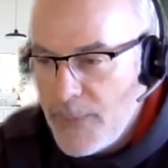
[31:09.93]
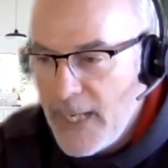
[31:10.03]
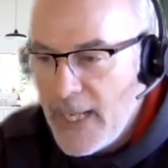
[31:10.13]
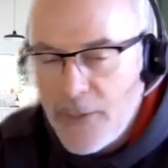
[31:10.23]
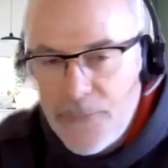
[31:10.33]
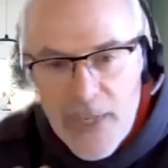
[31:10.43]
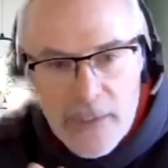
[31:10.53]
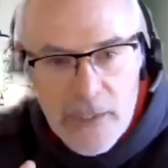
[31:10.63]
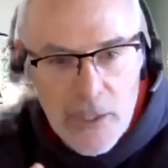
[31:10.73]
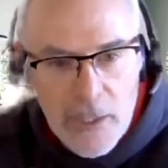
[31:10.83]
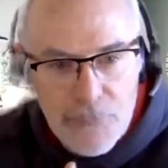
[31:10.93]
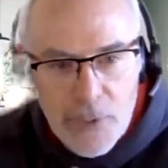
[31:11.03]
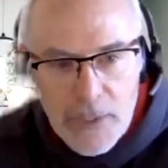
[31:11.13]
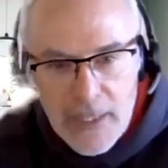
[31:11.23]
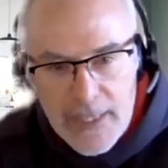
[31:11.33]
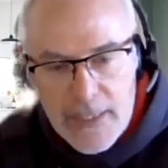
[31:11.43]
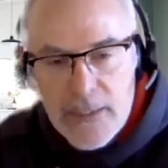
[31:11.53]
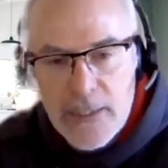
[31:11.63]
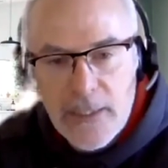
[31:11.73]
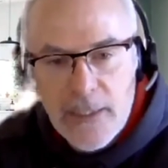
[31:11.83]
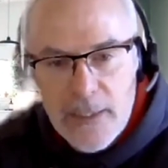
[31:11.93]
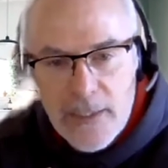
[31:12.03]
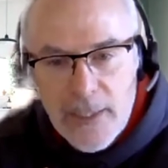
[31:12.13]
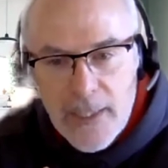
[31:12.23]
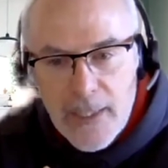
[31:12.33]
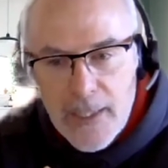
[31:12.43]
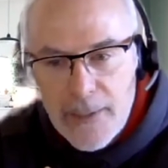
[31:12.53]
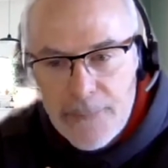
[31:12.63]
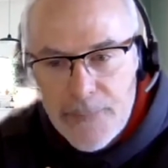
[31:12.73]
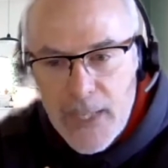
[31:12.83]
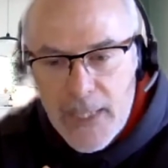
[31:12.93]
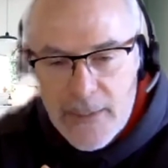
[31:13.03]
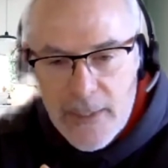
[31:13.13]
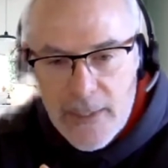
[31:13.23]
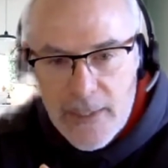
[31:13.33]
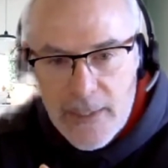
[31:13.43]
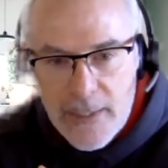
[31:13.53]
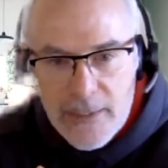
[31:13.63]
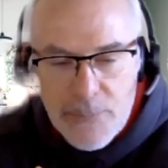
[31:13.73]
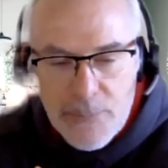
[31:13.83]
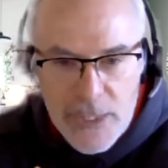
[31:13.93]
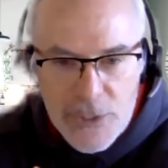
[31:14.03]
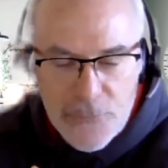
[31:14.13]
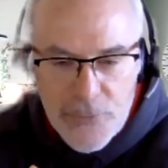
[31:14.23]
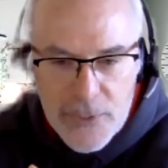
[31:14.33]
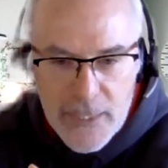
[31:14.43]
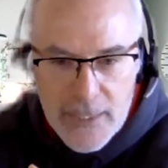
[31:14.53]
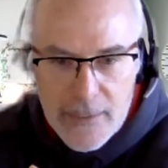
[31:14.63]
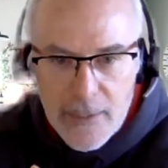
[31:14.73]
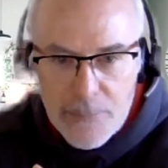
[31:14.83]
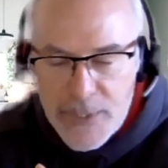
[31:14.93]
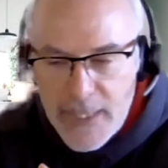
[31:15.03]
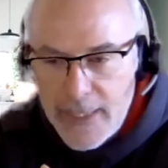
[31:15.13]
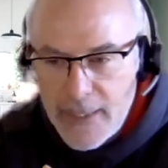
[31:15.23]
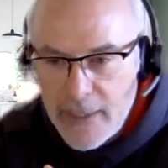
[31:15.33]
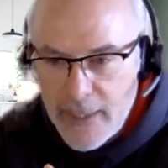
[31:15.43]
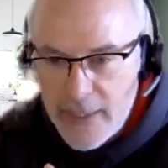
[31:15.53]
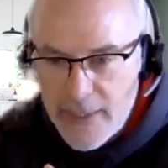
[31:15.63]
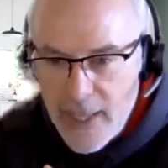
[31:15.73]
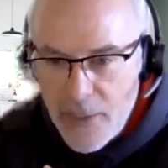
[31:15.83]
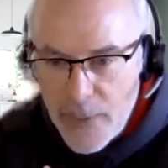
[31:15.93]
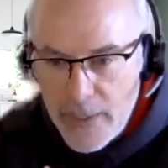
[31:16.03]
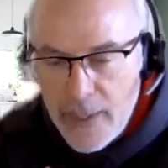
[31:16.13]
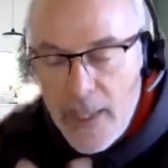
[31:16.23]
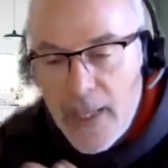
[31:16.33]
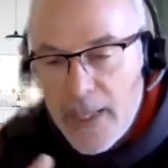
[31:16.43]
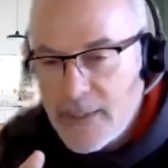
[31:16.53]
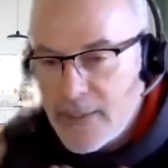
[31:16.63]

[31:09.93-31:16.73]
inadvertently released as a breach of your data, and protecting things that way. And